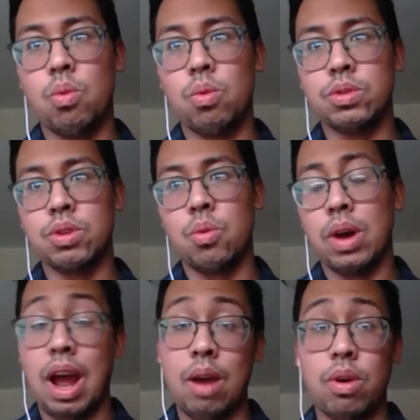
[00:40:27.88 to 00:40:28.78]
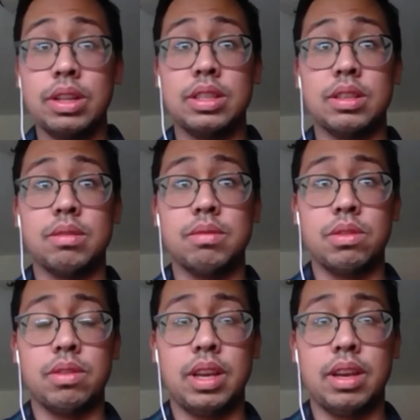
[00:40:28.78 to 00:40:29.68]
So what I want to
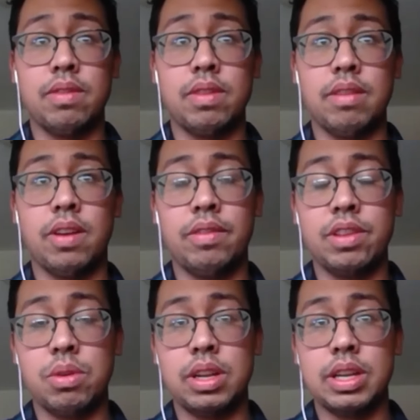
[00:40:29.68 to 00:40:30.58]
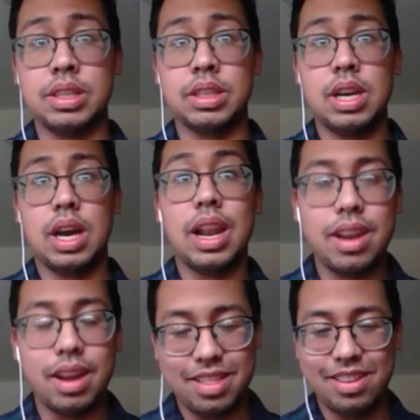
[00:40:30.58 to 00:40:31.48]
involve you in is
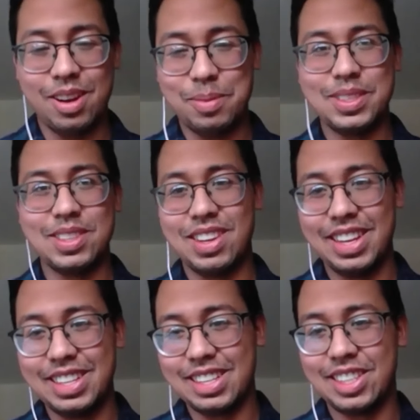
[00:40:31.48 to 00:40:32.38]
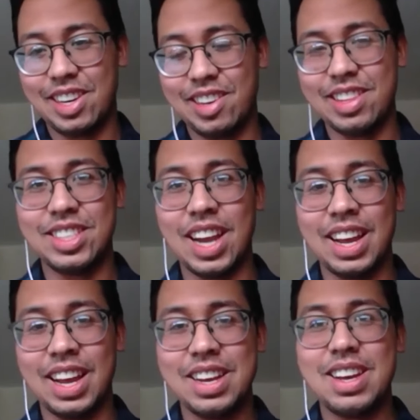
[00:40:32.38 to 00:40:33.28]
another opportunity to share in the
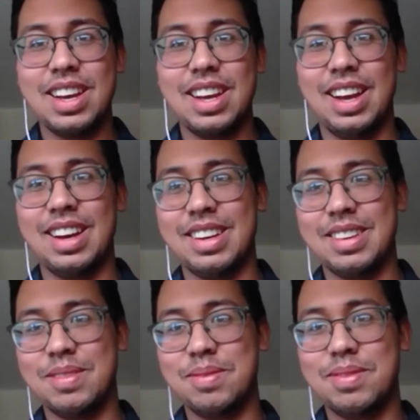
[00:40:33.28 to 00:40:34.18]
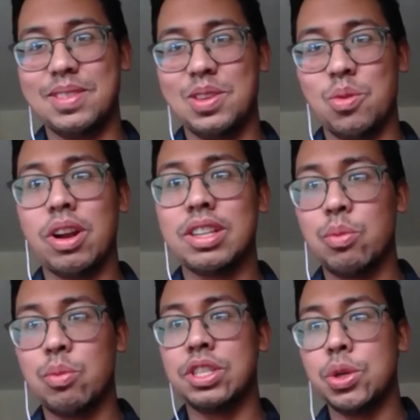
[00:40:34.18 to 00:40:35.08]
chat. What are some
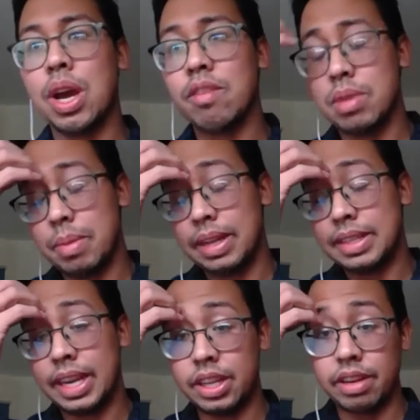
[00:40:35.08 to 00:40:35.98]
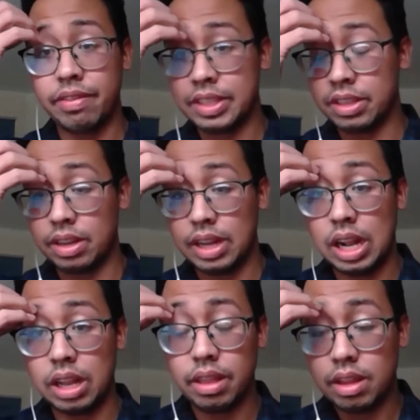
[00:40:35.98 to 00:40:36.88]
ways you have been maintaining your physical health?